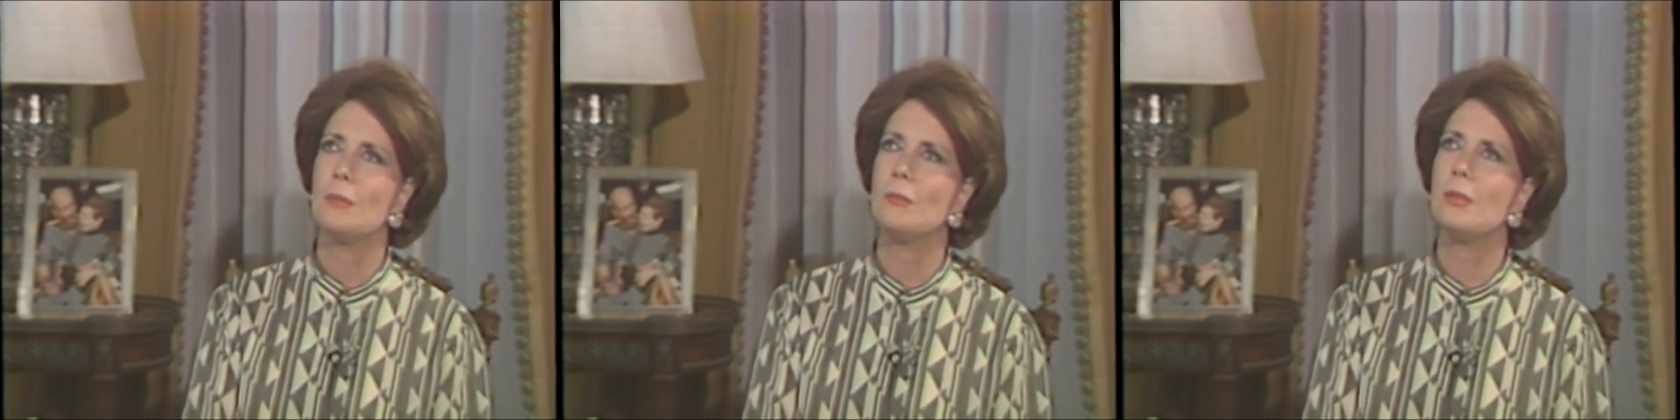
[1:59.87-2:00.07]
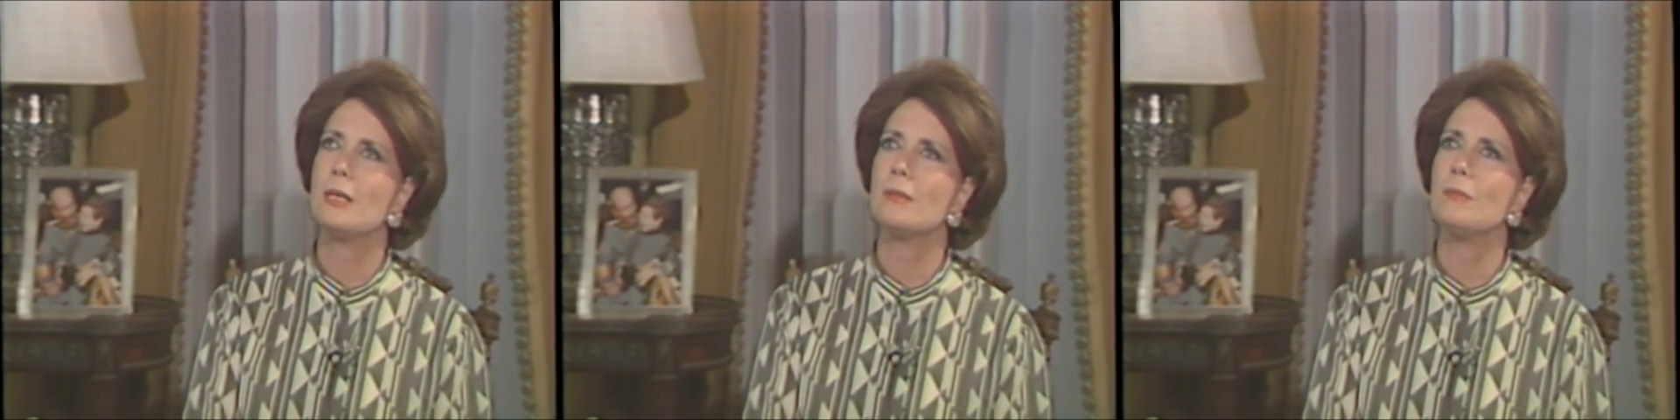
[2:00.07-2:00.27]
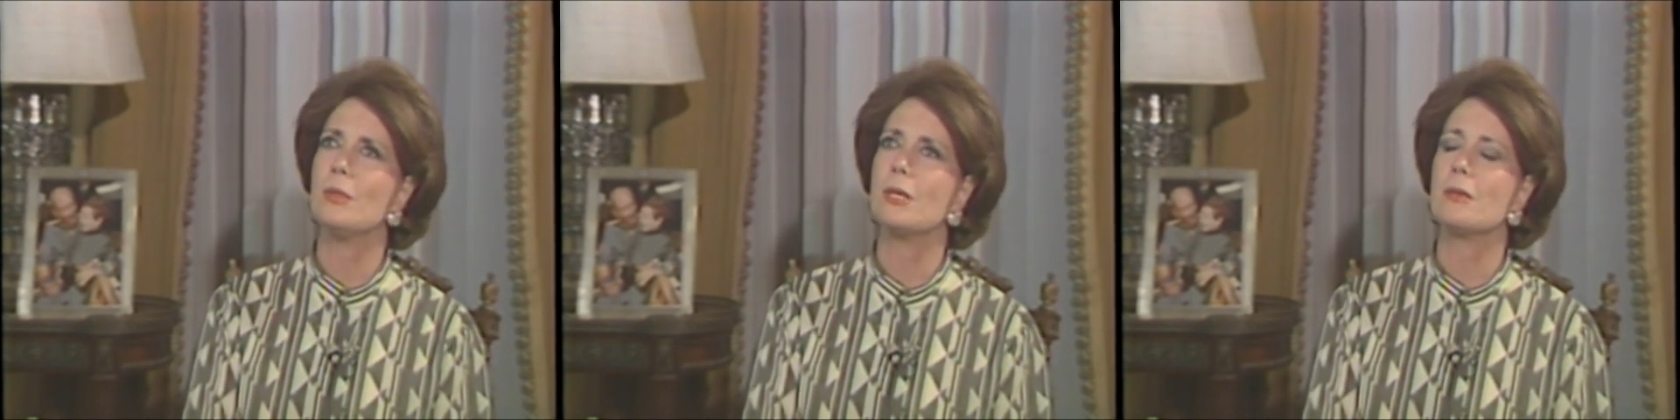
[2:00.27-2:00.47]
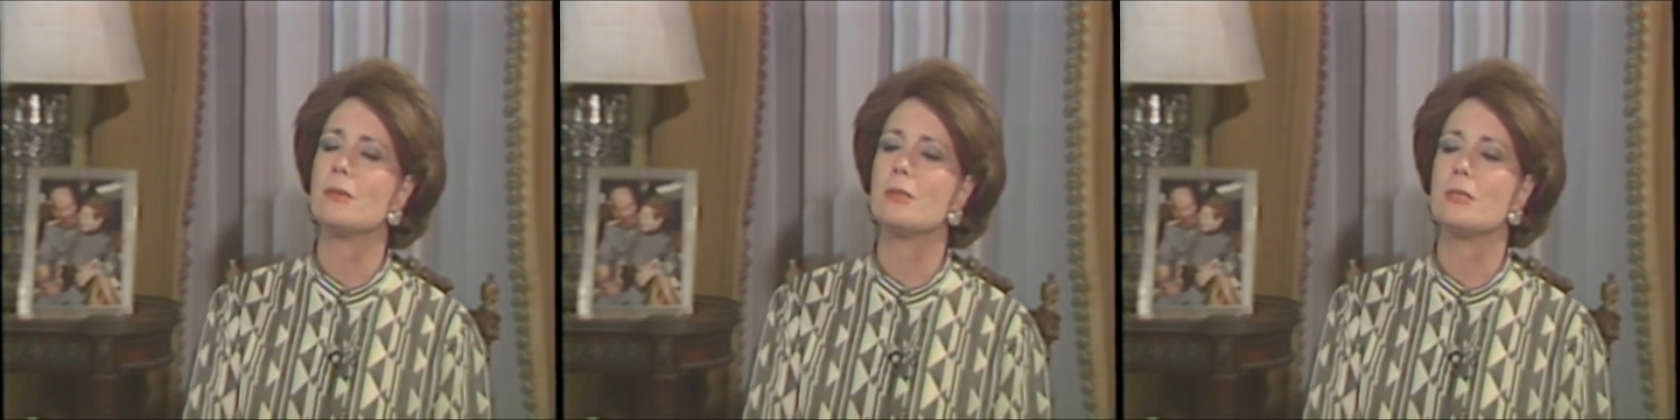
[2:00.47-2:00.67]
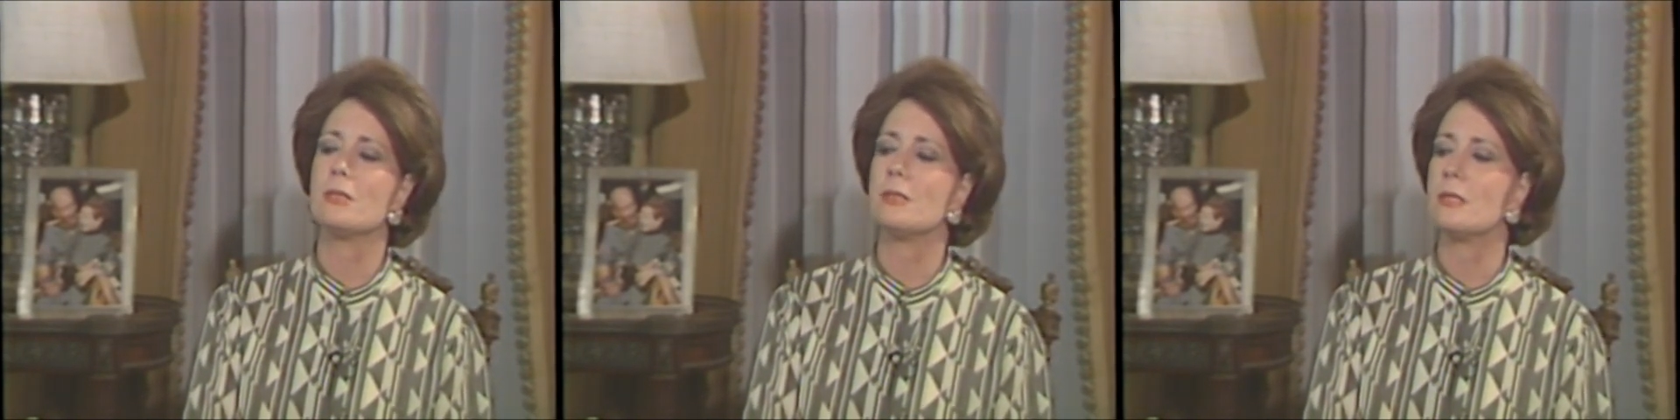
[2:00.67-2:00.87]
but
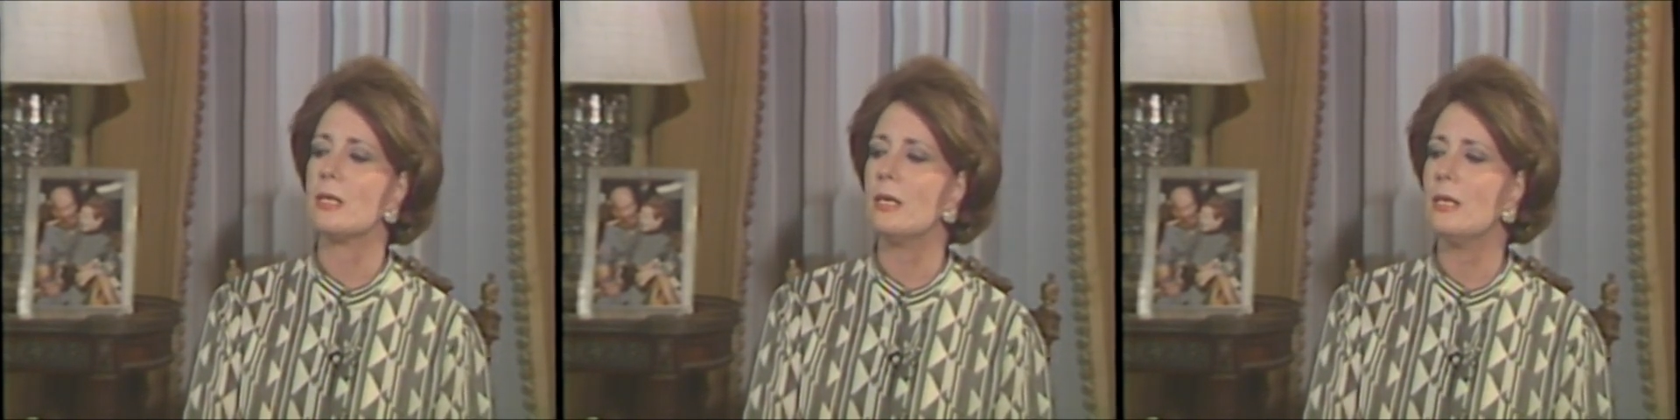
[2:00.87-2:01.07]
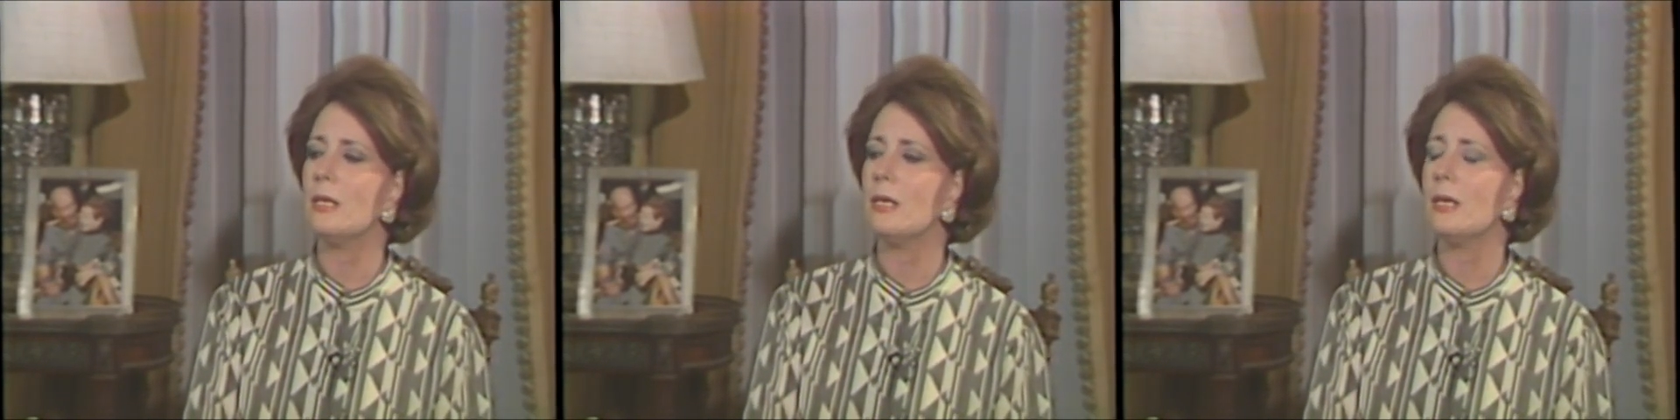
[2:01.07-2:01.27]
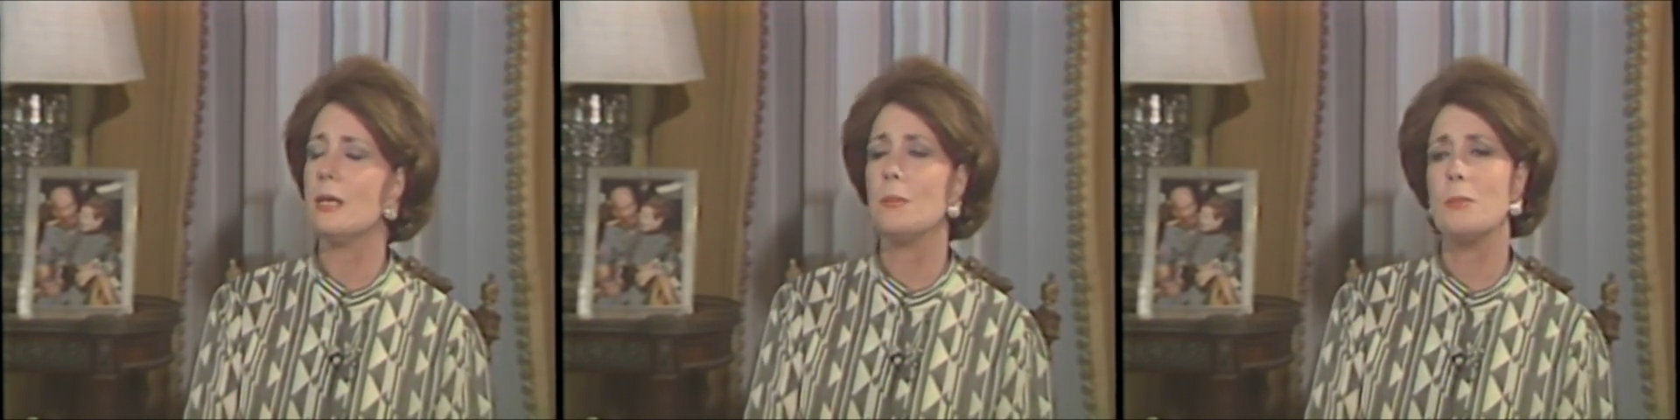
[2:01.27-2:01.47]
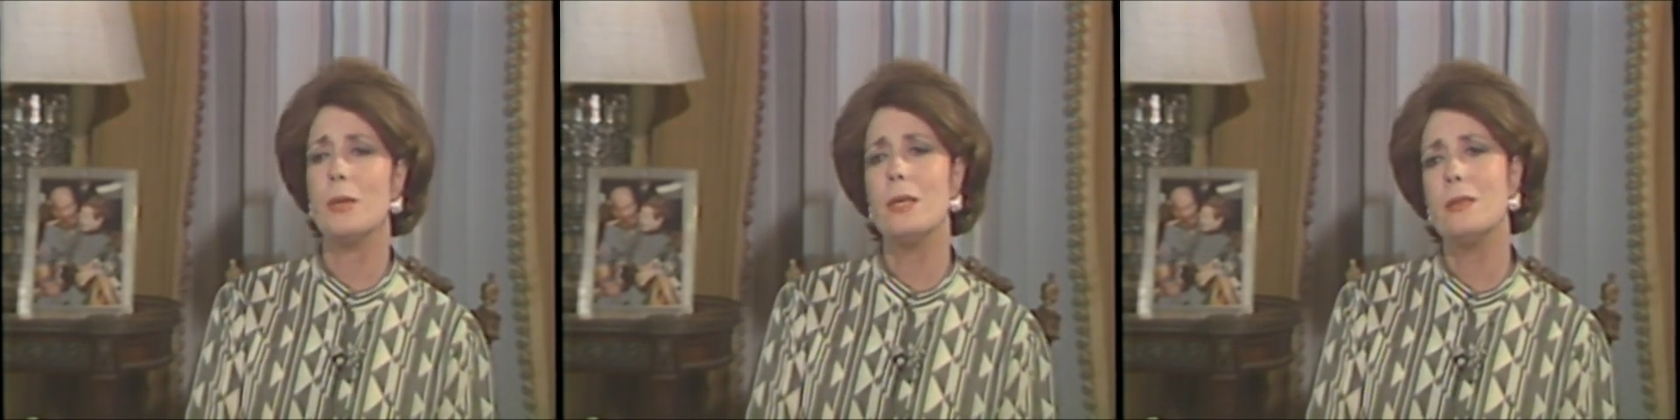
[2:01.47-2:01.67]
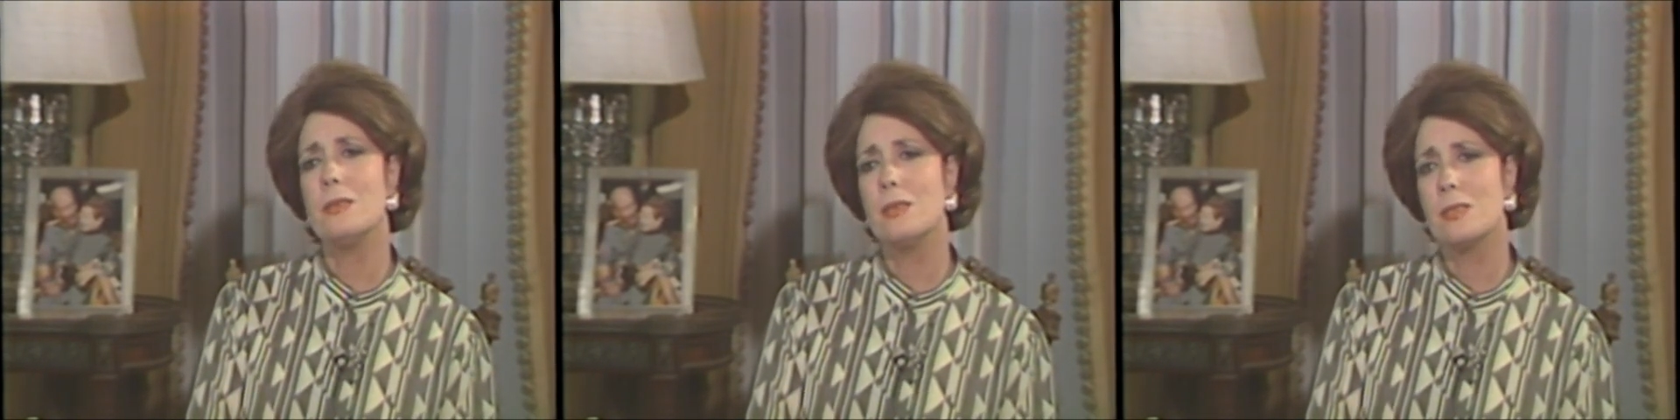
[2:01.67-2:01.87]
because really he
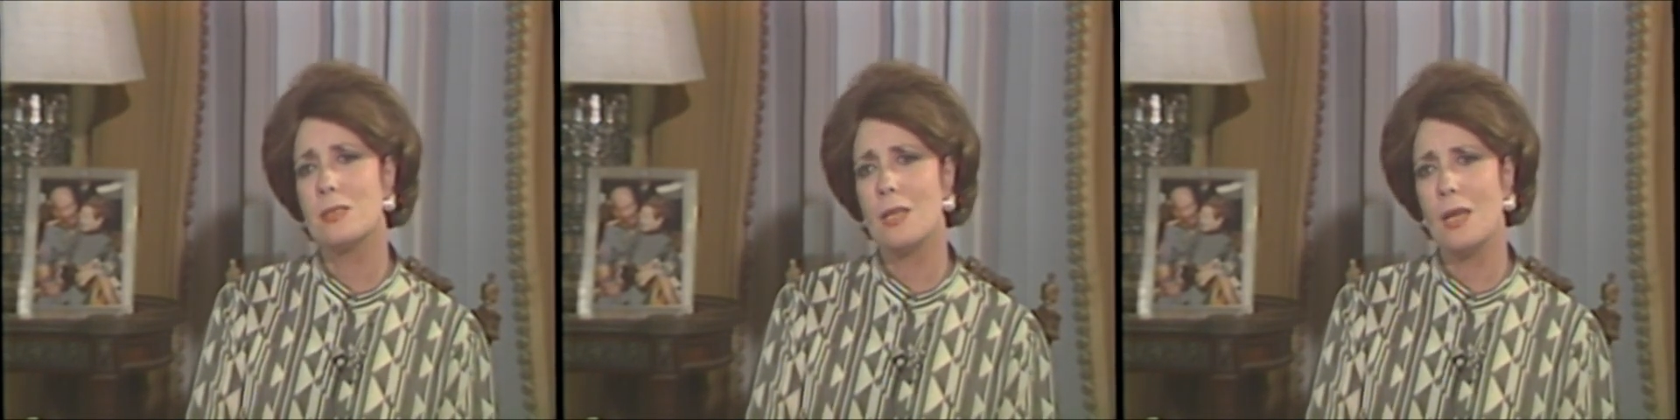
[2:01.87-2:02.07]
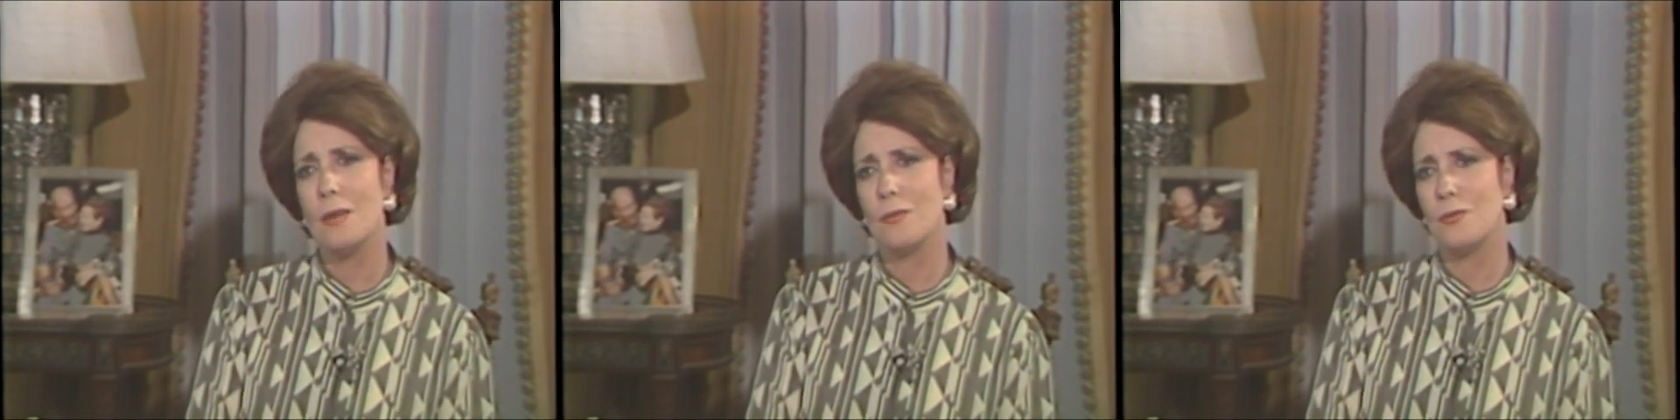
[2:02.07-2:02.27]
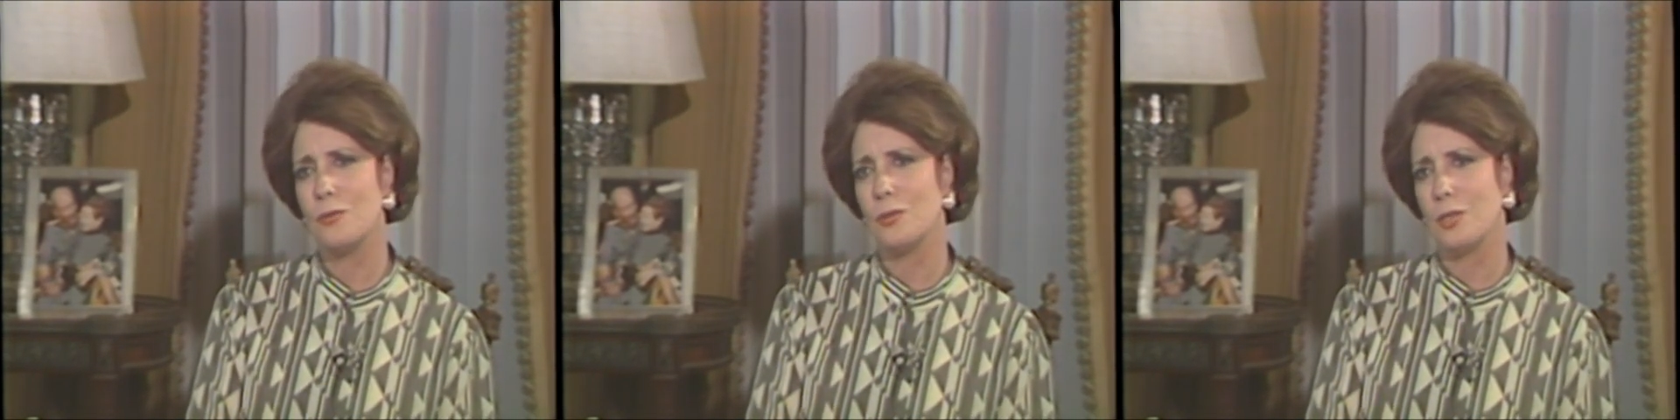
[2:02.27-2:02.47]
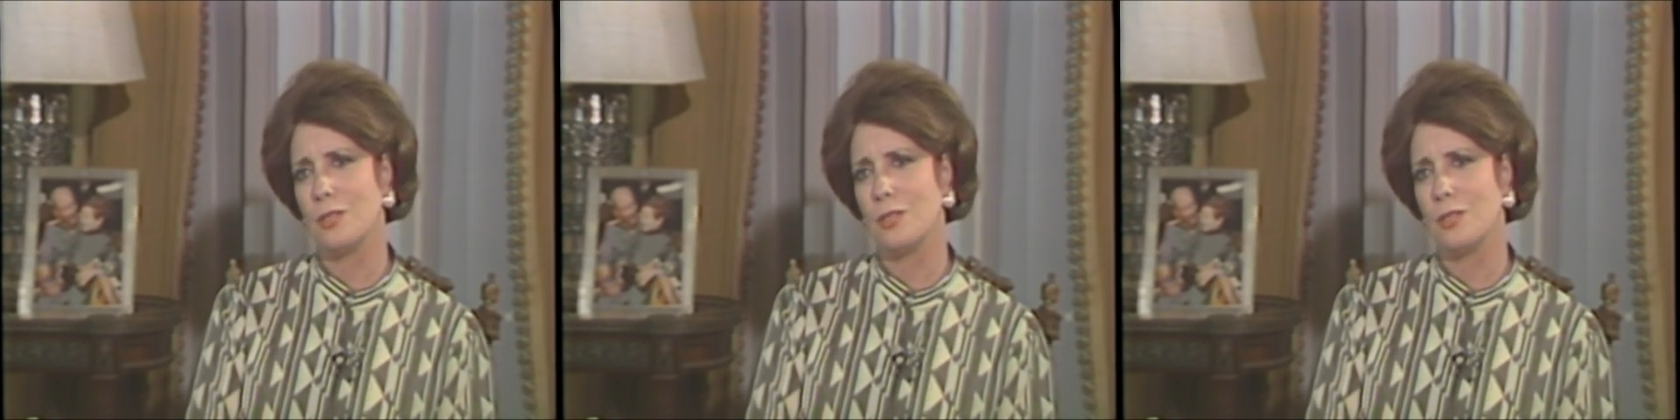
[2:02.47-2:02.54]
paid his life for